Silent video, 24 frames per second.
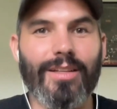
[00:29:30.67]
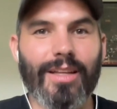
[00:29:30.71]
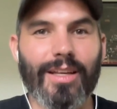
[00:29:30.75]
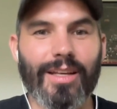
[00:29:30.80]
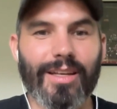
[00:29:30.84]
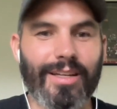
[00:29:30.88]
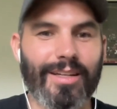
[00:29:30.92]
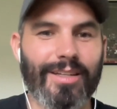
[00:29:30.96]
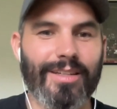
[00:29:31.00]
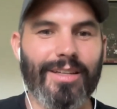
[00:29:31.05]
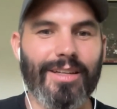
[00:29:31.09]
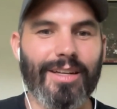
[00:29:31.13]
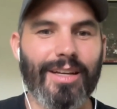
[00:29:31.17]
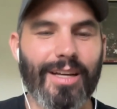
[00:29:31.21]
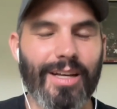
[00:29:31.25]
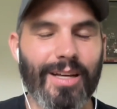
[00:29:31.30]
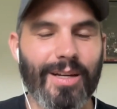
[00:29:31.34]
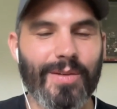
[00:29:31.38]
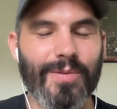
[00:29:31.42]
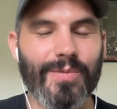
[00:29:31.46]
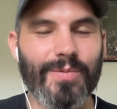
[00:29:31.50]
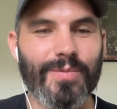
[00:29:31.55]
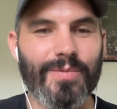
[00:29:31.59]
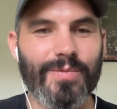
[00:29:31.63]
Like,
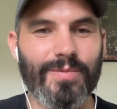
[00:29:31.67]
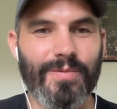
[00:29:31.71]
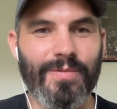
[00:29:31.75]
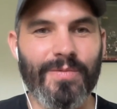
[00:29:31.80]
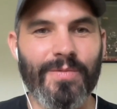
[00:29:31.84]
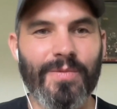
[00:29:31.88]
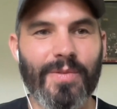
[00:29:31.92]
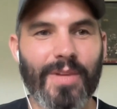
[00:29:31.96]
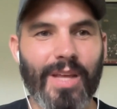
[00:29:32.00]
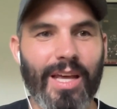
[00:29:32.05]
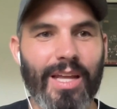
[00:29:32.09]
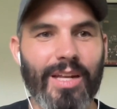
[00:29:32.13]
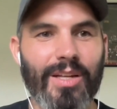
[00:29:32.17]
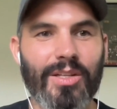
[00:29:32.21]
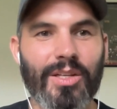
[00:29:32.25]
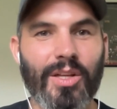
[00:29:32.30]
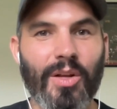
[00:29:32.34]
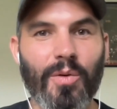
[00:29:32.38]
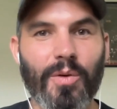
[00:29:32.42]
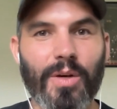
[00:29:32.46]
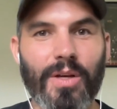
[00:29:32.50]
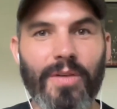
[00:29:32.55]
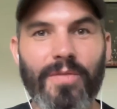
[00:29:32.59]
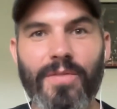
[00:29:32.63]
and
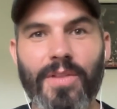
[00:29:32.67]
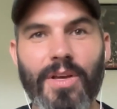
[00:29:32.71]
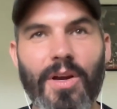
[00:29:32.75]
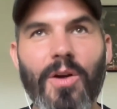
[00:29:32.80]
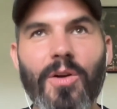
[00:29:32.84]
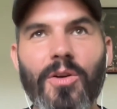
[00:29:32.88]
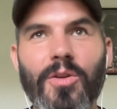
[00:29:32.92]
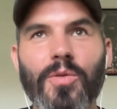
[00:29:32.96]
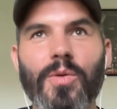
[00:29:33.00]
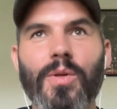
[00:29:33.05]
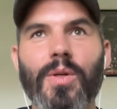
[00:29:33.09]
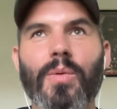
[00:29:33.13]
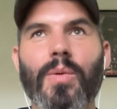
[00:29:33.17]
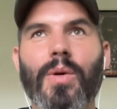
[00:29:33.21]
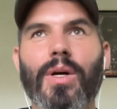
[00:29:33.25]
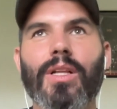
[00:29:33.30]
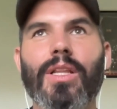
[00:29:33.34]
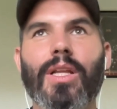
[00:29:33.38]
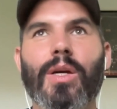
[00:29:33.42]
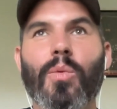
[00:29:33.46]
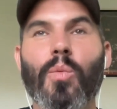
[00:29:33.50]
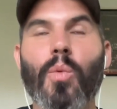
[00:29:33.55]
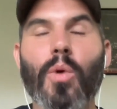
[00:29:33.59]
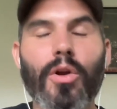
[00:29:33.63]
if they are doing well,
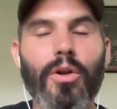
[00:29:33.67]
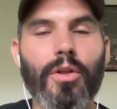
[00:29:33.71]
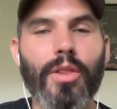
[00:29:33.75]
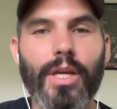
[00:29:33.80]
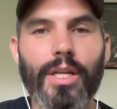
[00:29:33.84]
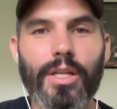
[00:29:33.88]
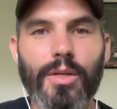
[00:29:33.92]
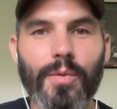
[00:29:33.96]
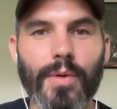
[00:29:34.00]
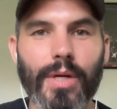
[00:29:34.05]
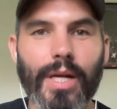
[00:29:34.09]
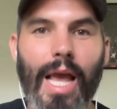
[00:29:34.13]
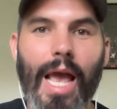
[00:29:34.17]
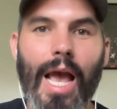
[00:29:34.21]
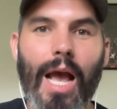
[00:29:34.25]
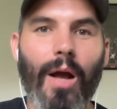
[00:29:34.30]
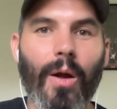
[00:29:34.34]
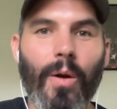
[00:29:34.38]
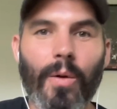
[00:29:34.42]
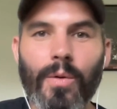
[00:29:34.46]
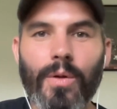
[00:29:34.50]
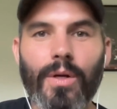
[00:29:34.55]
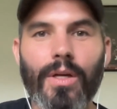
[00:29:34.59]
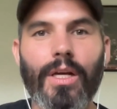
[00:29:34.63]
like what are they doing?
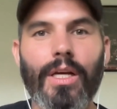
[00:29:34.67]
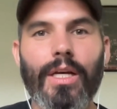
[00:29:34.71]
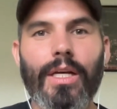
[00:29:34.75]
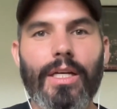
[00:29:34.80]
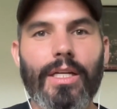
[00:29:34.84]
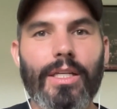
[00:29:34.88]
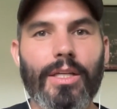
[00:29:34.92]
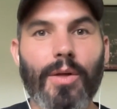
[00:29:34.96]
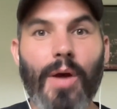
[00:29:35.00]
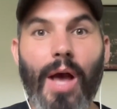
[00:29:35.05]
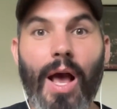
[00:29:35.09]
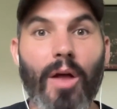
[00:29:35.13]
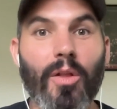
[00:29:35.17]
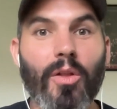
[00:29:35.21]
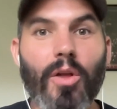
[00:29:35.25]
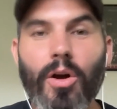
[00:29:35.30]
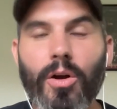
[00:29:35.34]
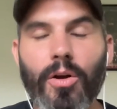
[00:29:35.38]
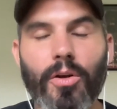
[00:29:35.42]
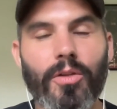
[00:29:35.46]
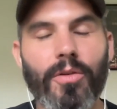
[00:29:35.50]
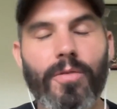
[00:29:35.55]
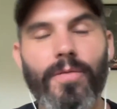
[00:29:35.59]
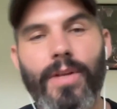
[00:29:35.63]
How
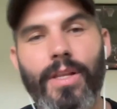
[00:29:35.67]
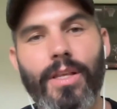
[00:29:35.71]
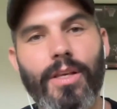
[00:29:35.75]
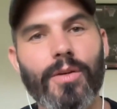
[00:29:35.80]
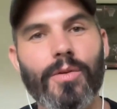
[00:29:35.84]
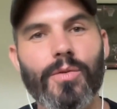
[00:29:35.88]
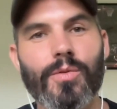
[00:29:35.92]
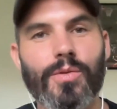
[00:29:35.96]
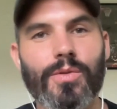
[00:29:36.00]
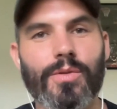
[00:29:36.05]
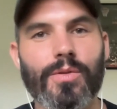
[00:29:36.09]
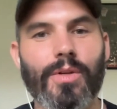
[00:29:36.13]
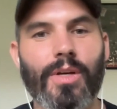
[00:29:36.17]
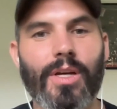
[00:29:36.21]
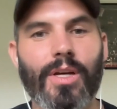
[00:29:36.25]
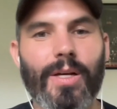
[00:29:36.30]
long are their videos?